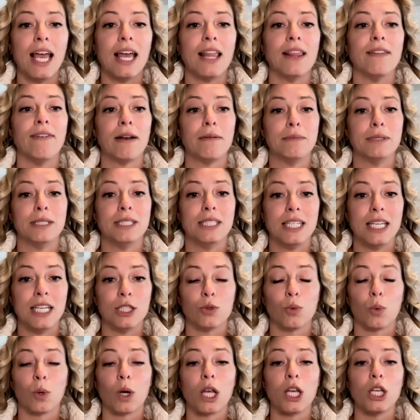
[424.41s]
and the vitamin C is
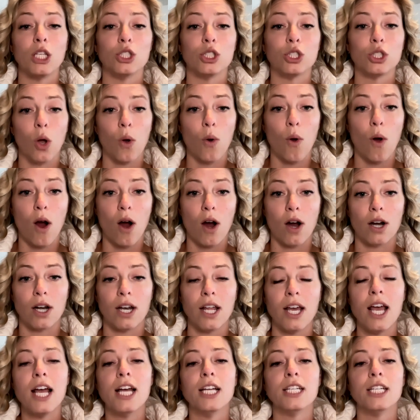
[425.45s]
working so hard